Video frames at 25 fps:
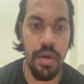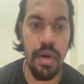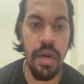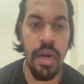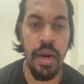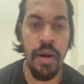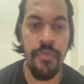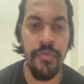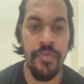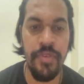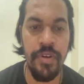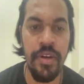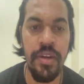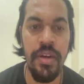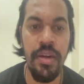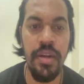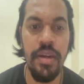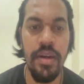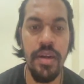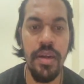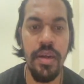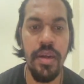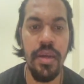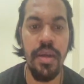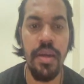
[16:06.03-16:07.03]
after
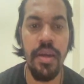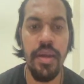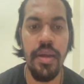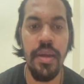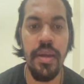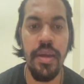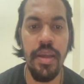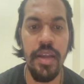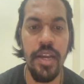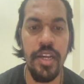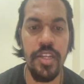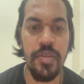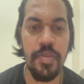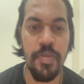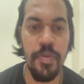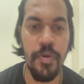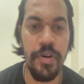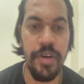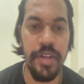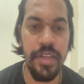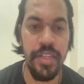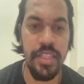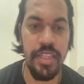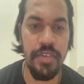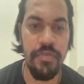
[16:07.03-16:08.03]

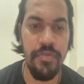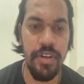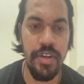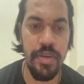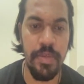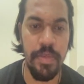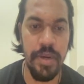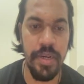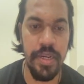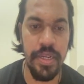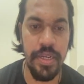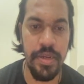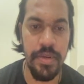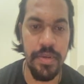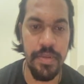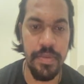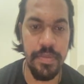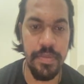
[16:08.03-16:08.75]
exploiting the vulnerability.